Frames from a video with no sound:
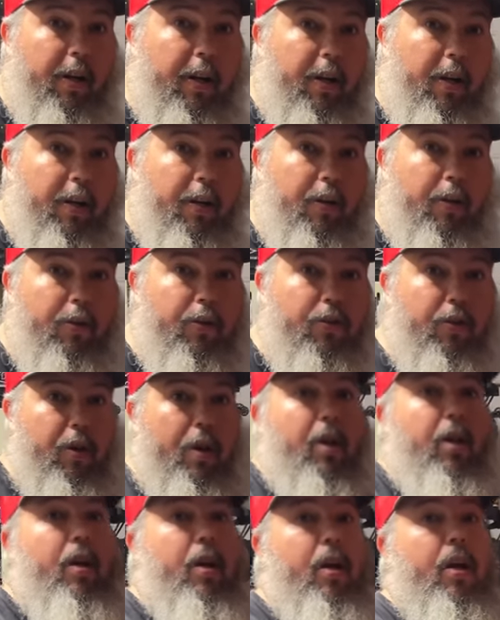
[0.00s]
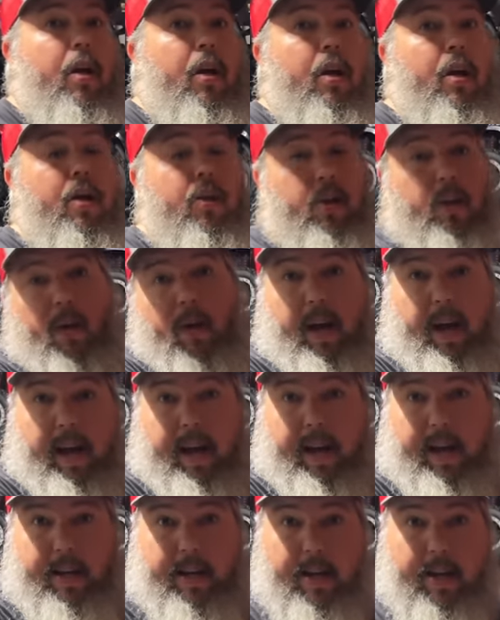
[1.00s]
gonna use to go
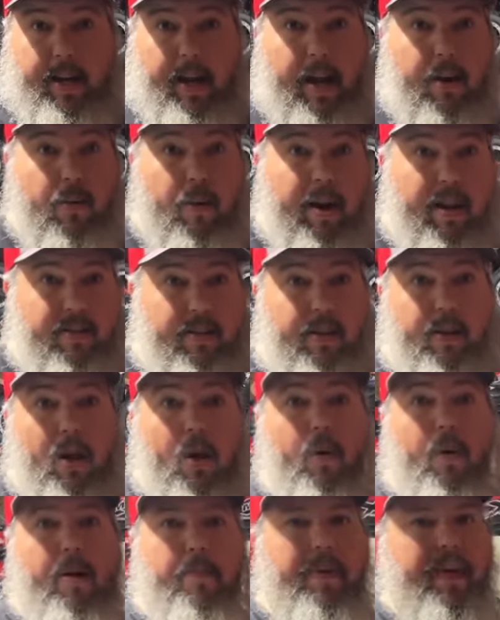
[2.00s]
ahead and raise and lower it